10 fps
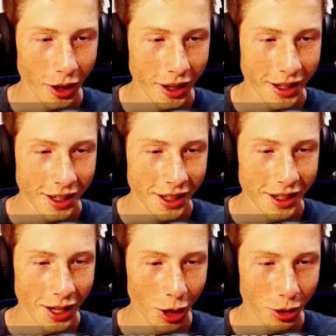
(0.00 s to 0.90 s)
No,
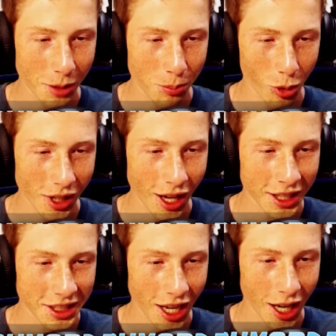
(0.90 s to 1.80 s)
no, the
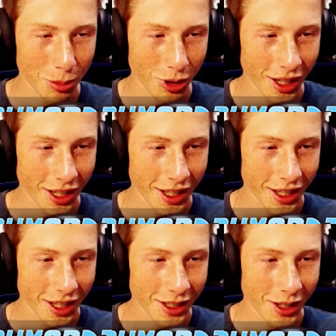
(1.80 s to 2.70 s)
poor lost cobble.
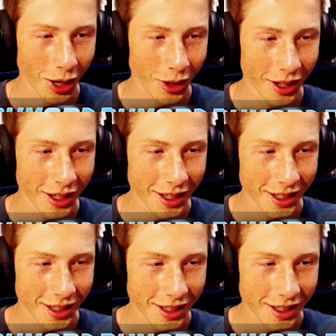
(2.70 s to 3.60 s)

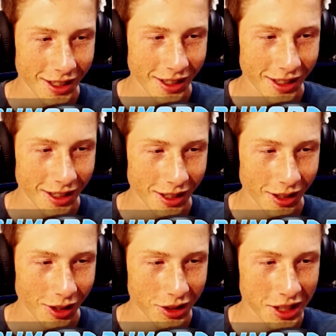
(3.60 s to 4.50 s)
No. I'm